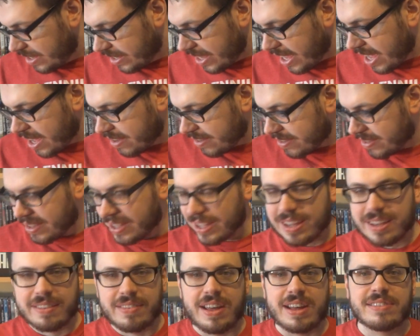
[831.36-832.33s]
yeah,
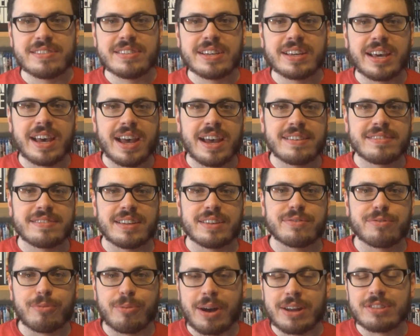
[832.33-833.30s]
that's it guys.
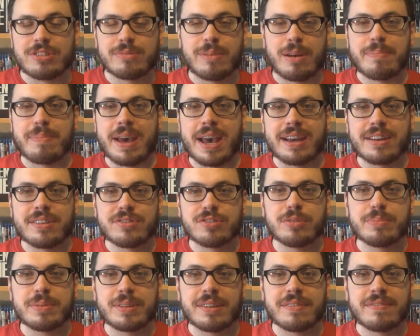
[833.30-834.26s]
Thanks for watching my package
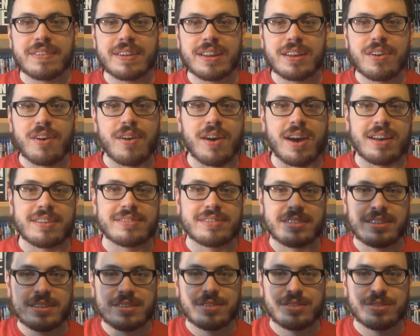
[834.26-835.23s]
opening video, and I'll
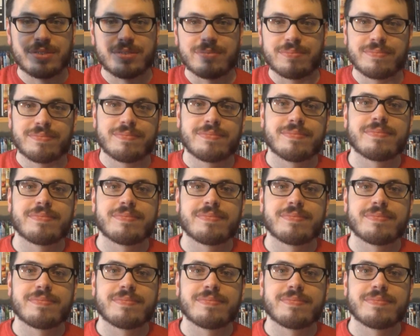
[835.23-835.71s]
see you soon.